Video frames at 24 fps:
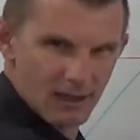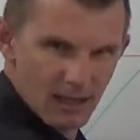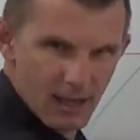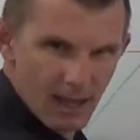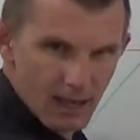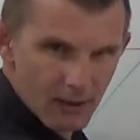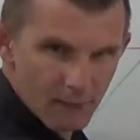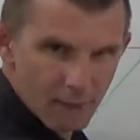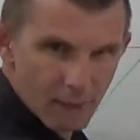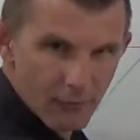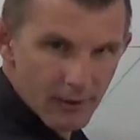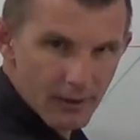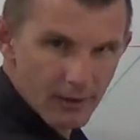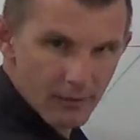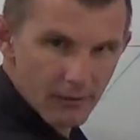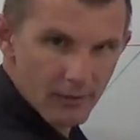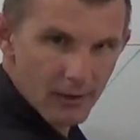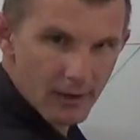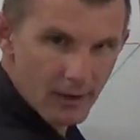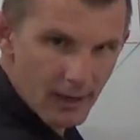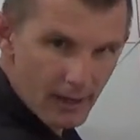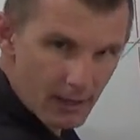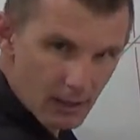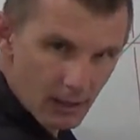get rid of the
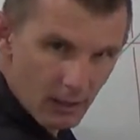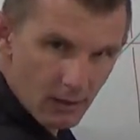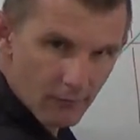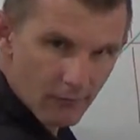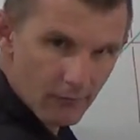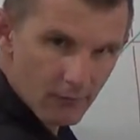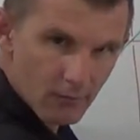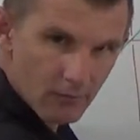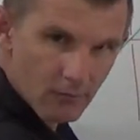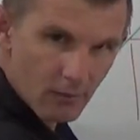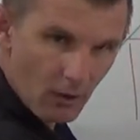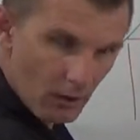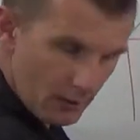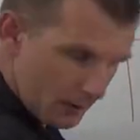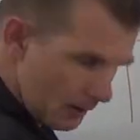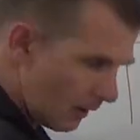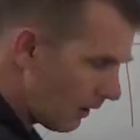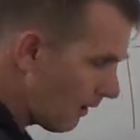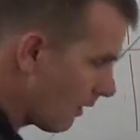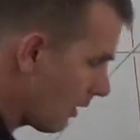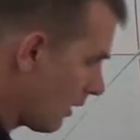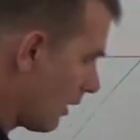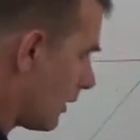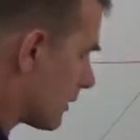negative.
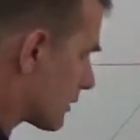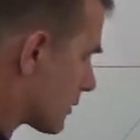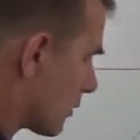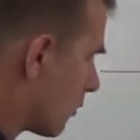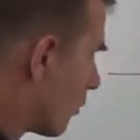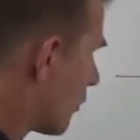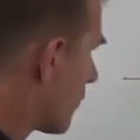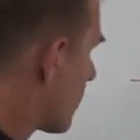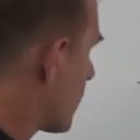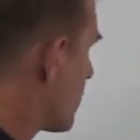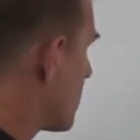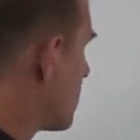Okay? So what are we